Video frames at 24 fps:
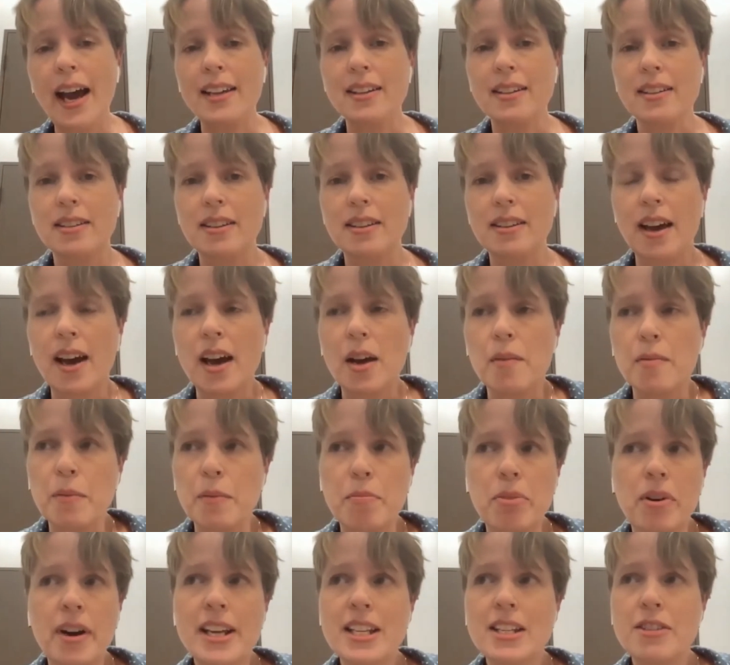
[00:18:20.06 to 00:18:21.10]
And
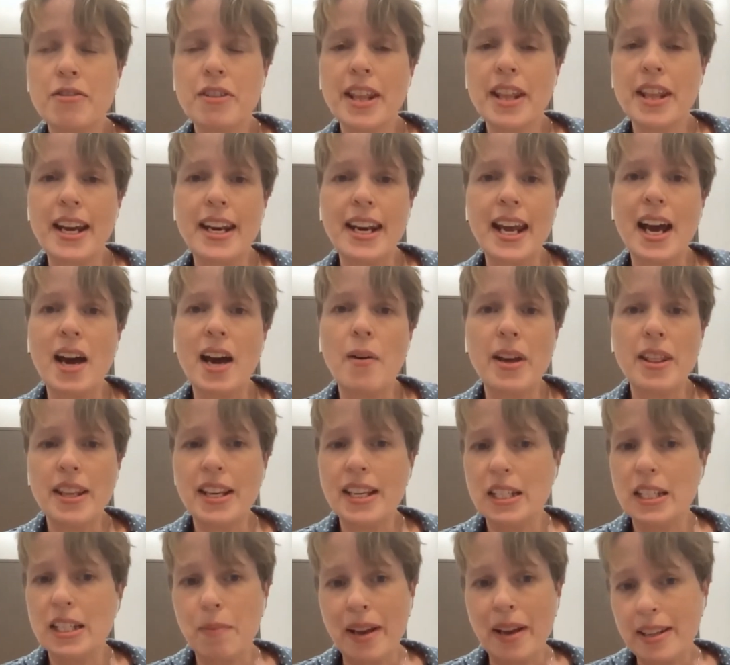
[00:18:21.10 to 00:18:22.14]
the price for that now, I
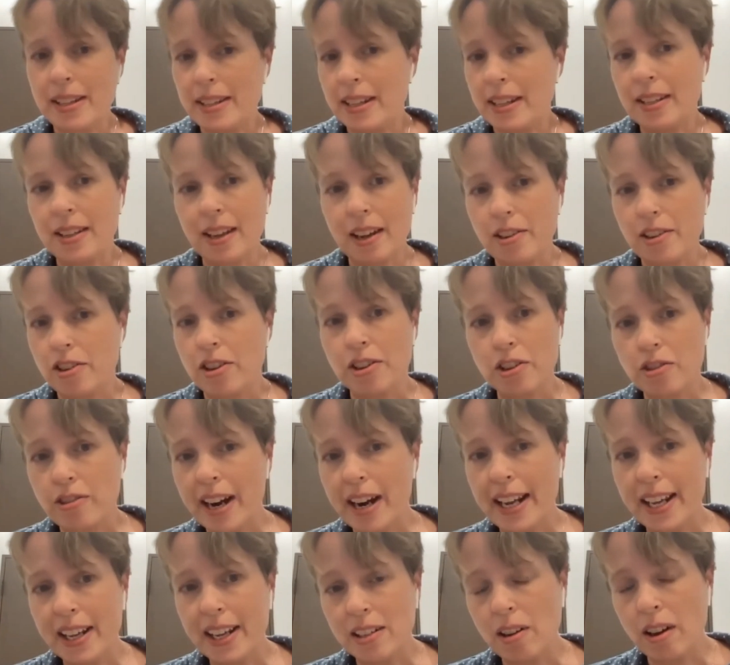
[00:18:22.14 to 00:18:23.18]
think, is about 600
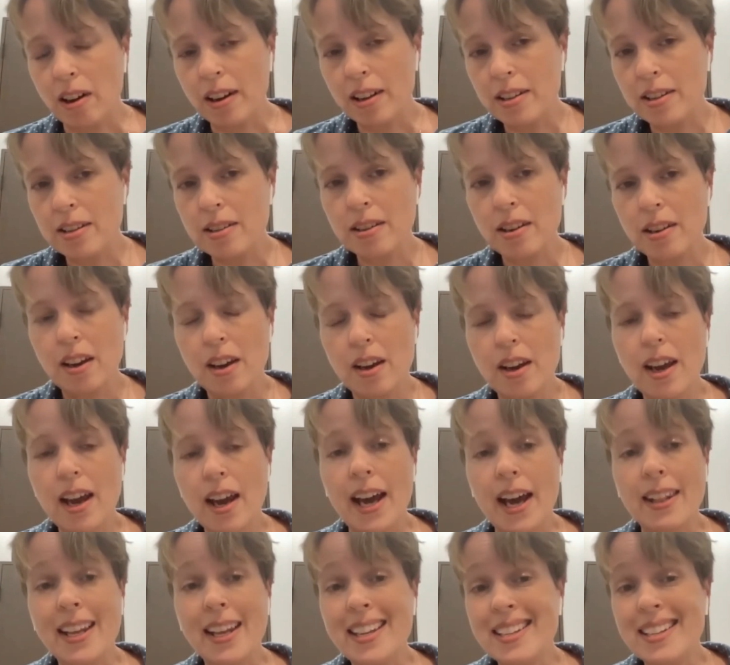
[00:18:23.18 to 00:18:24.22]
Australian dollars.
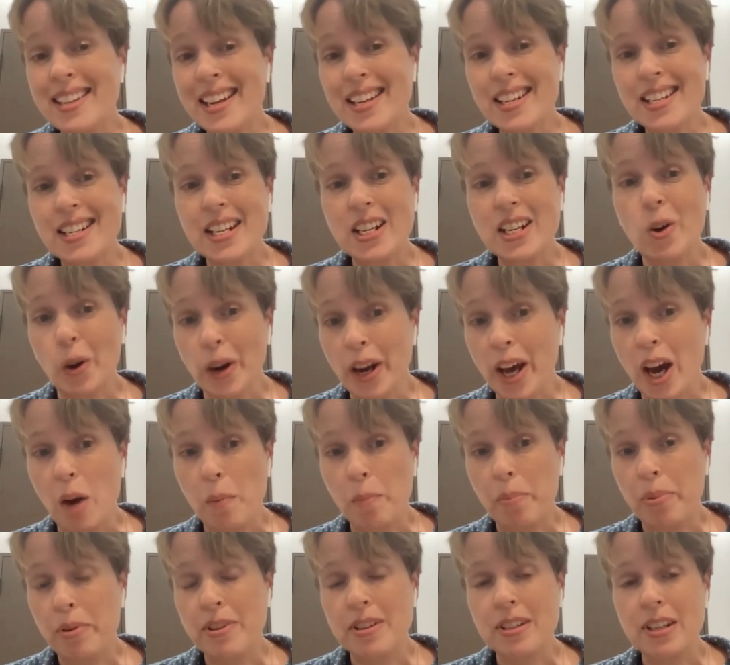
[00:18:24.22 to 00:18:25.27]
And that's actually gone
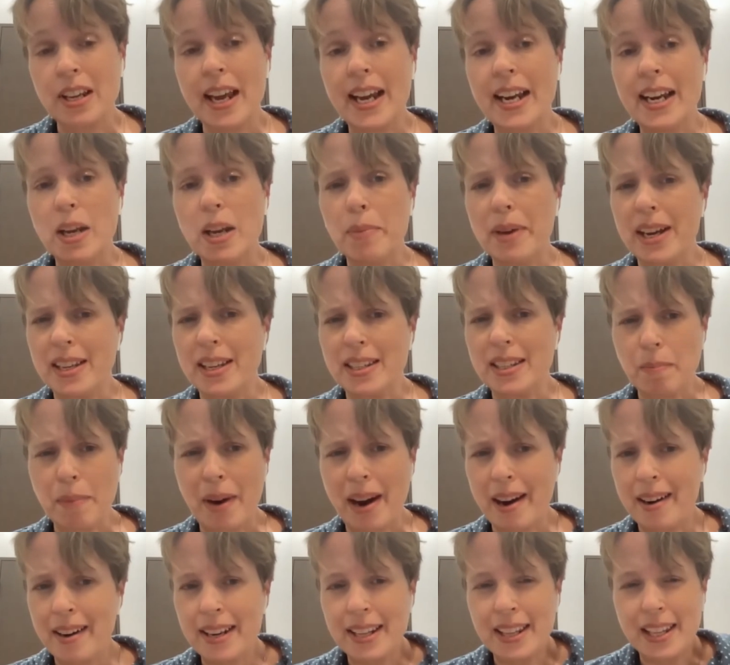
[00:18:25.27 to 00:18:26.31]
up slightly because
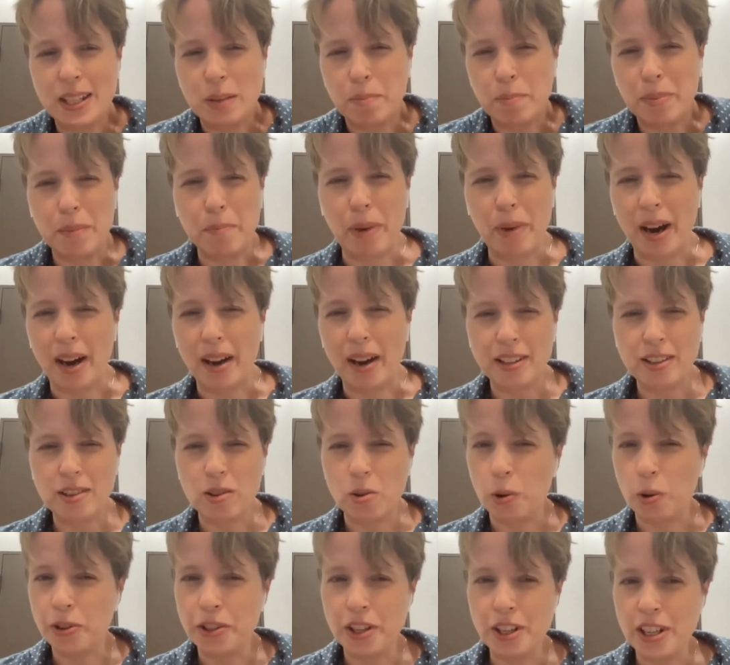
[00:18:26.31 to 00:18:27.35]
apparently there's a big
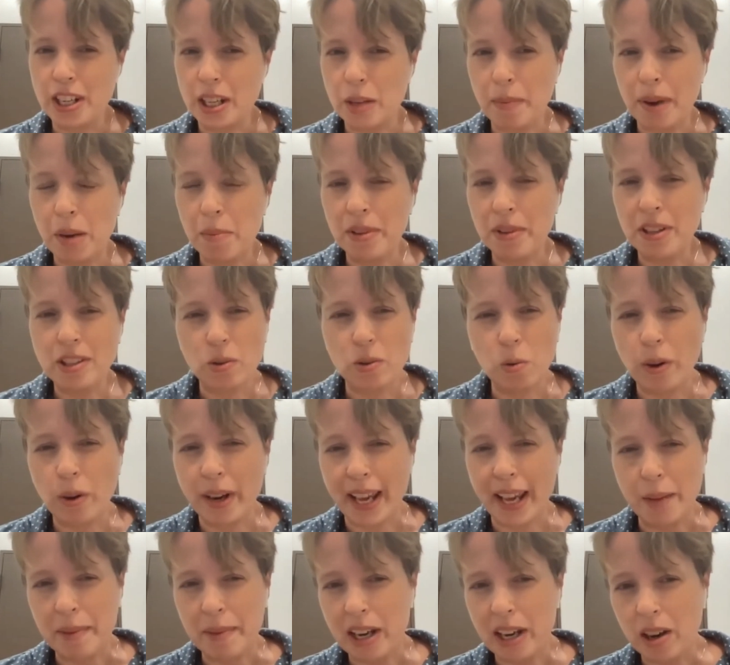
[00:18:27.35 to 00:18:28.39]
parts shortage at the moment. So
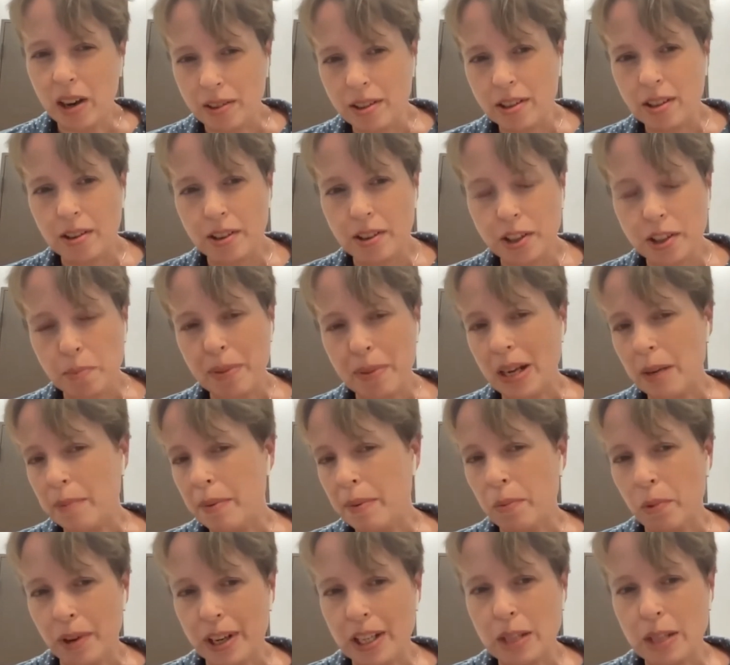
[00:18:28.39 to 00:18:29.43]
all gaming consoles have been a
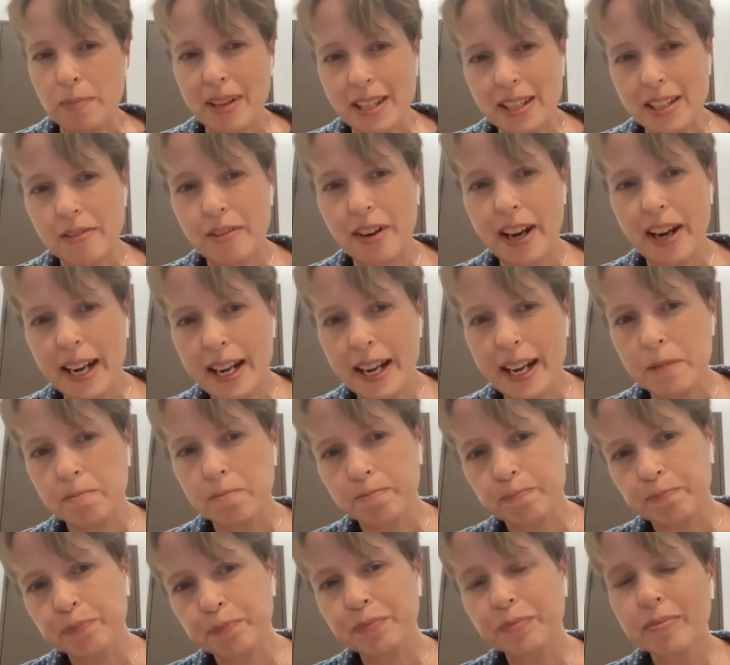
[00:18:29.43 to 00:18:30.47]
bit more expensive lately.
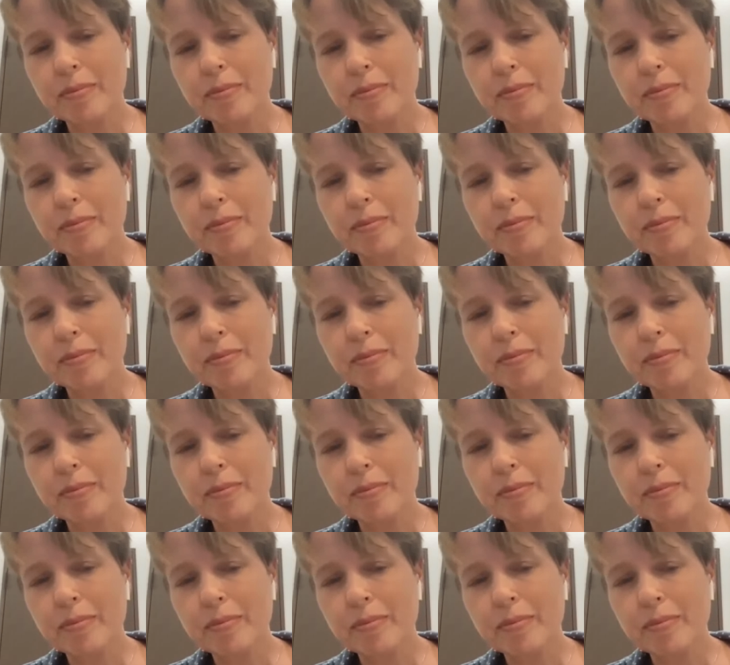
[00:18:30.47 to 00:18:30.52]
